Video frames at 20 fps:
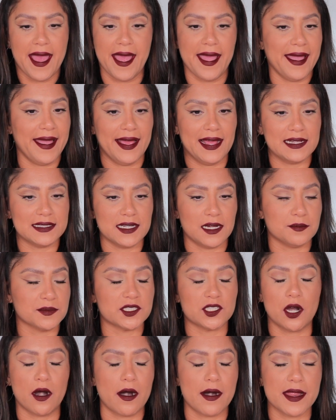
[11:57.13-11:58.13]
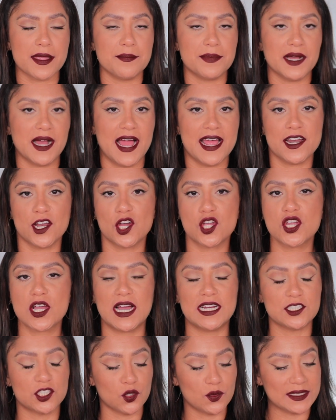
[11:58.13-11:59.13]
And I'm sorry, but I know you
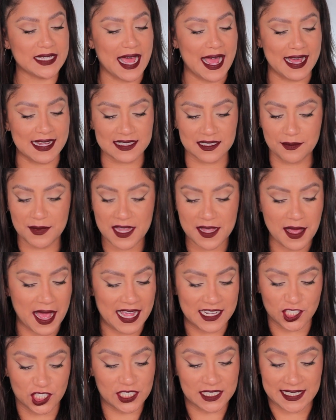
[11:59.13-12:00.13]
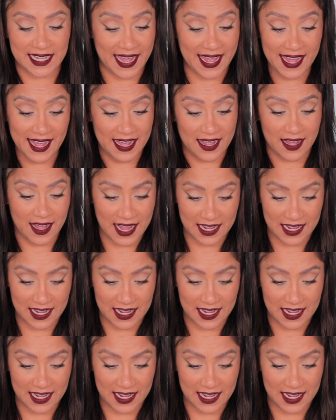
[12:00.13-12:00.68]
guys always ask me. I just can't.